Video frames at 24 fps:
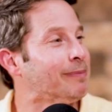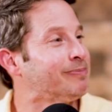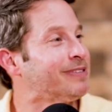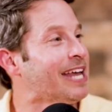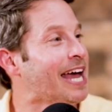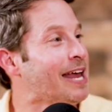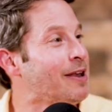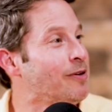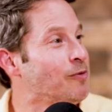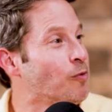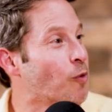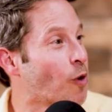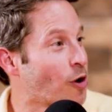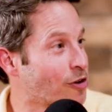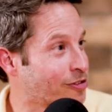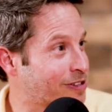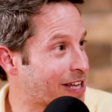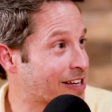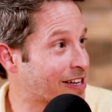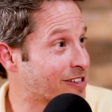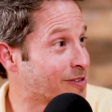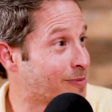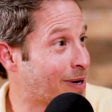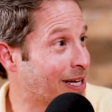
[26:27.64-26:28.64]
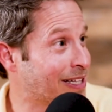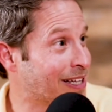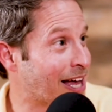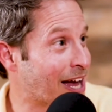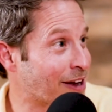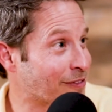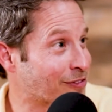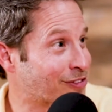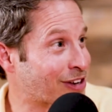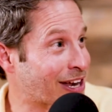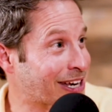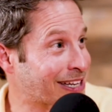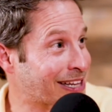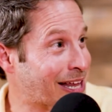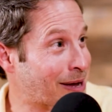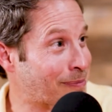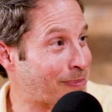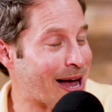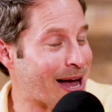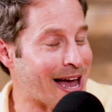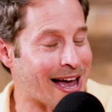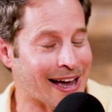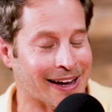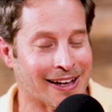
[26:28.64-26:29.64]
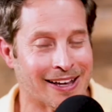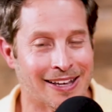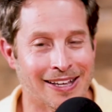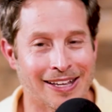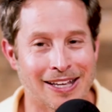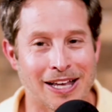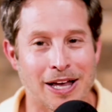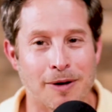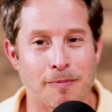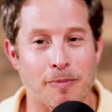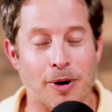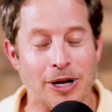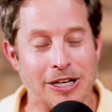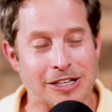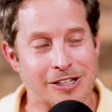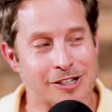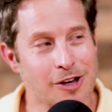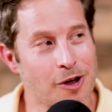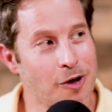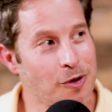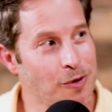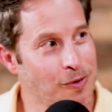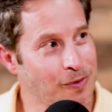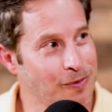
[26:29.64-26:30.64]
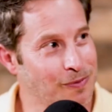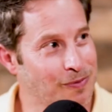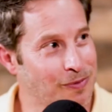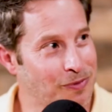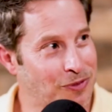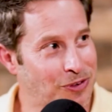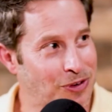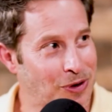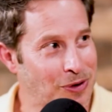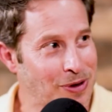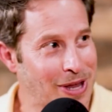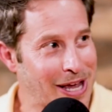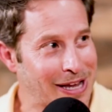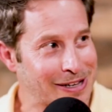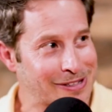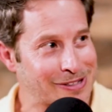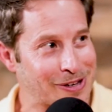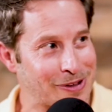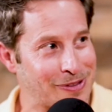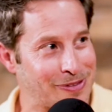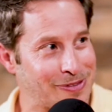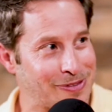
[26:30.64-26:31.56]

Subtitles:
10 worst days of my life, sending that back. Sending back $2.5 million.